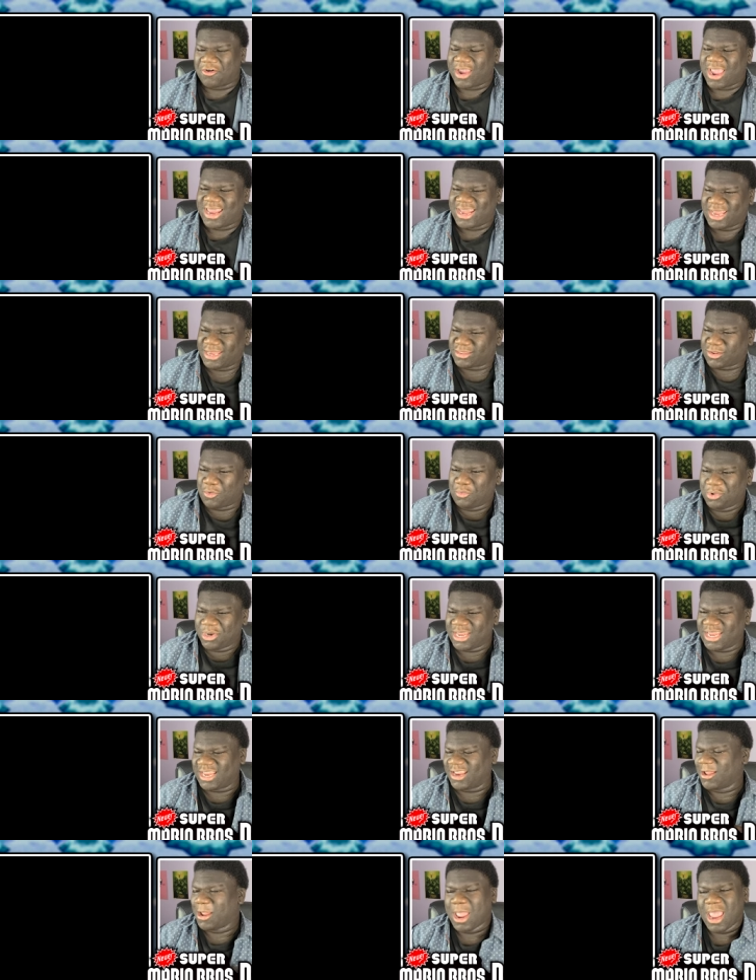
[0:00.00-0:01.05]
right? It's
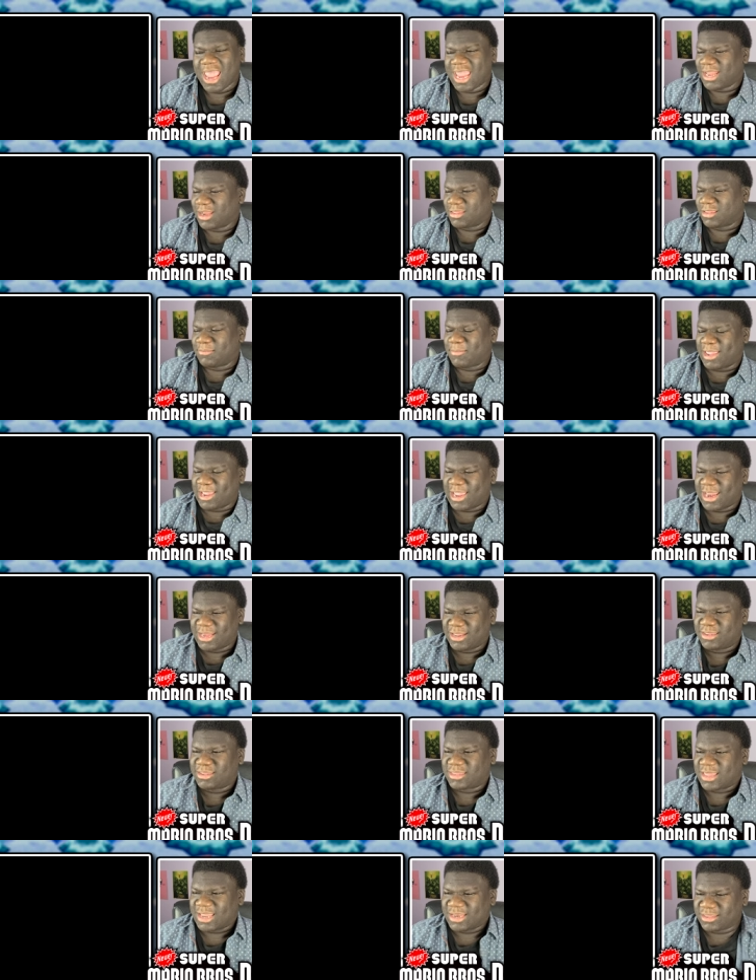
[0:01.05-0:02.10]
only, it doesn't make any
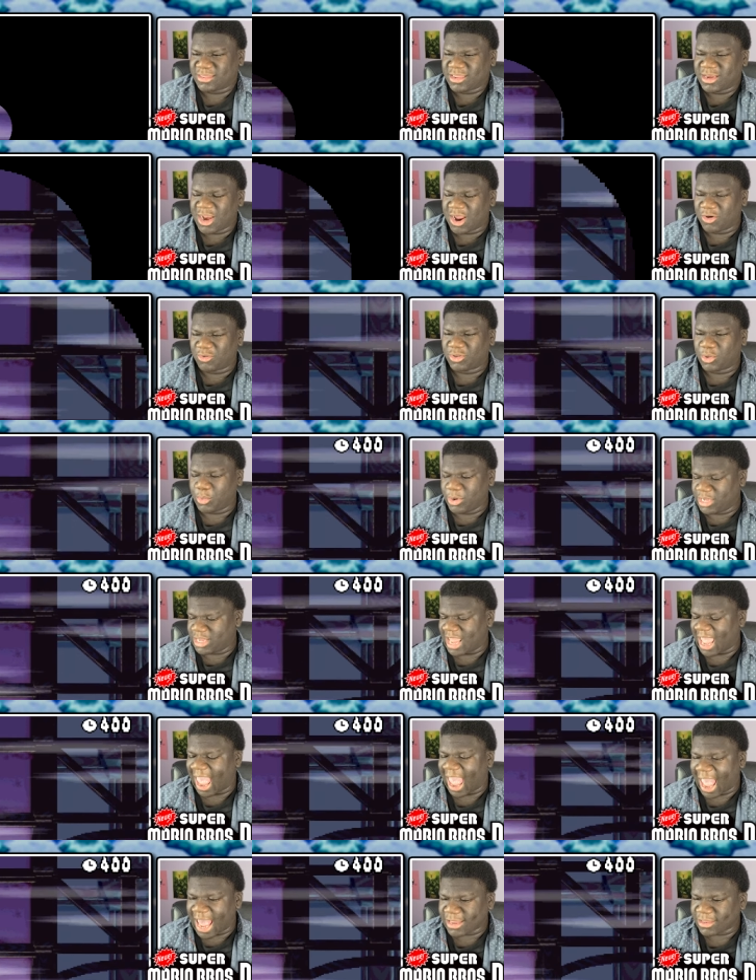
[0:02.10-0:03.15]
sense. You know, Luigi
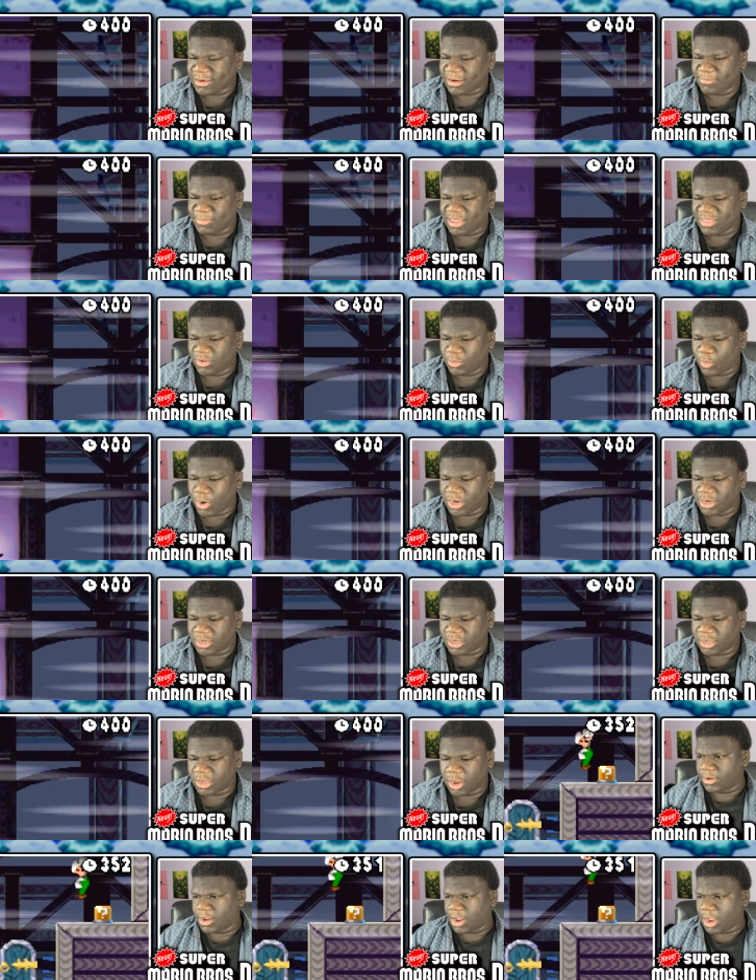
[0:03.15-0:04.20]
has to be the one to
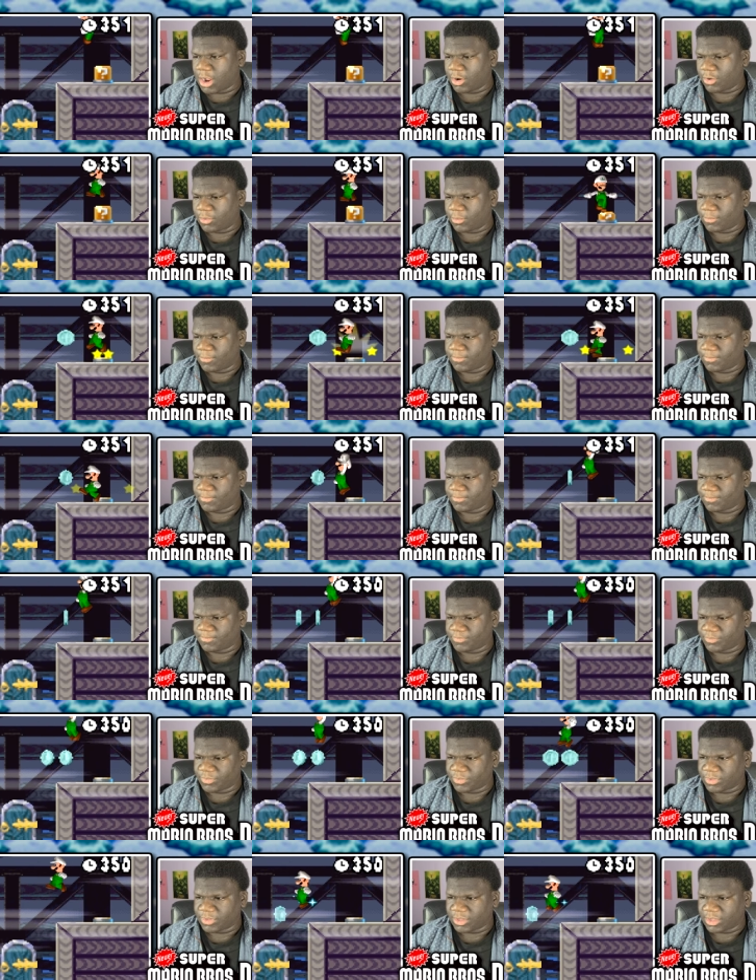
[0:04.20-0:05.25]
go. Oh,
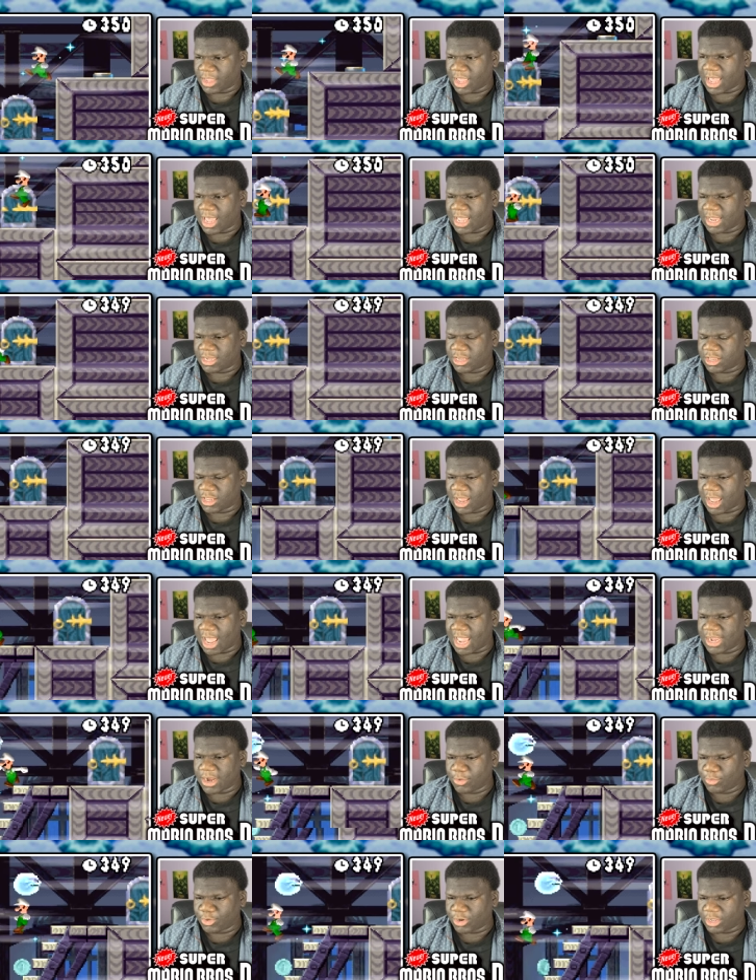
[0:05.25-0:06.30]
gotcha. I
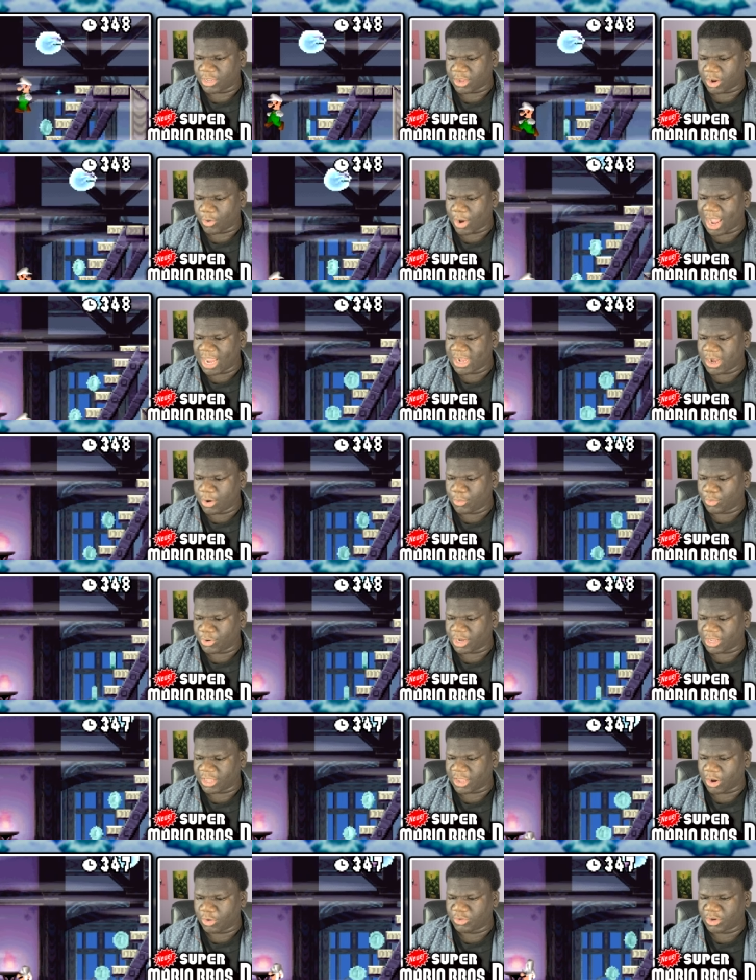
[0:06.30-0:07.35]
know where to go. I know where to
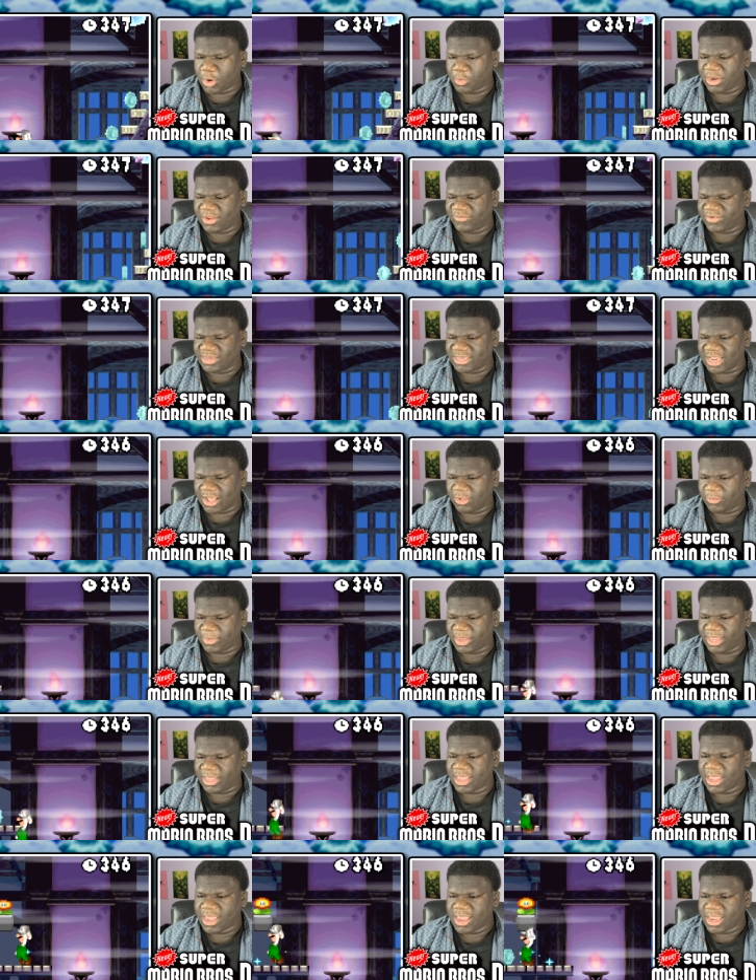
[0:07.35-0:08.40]
go. Don't even tell
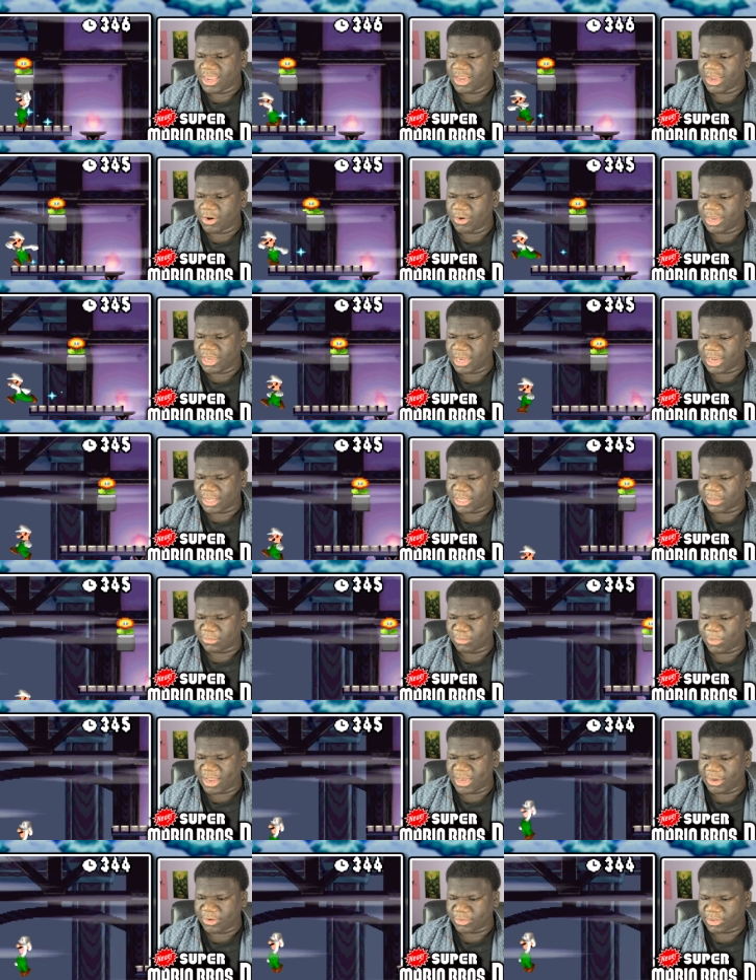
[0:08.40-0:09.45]
me. You don't need to
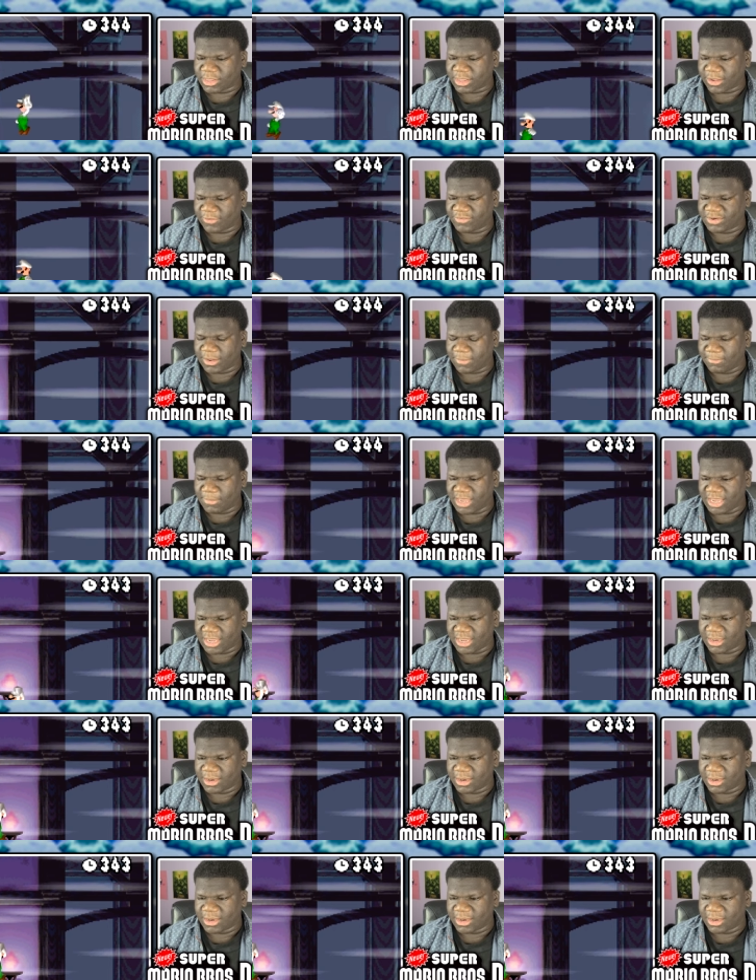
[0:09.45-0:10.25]
explain yourself to me.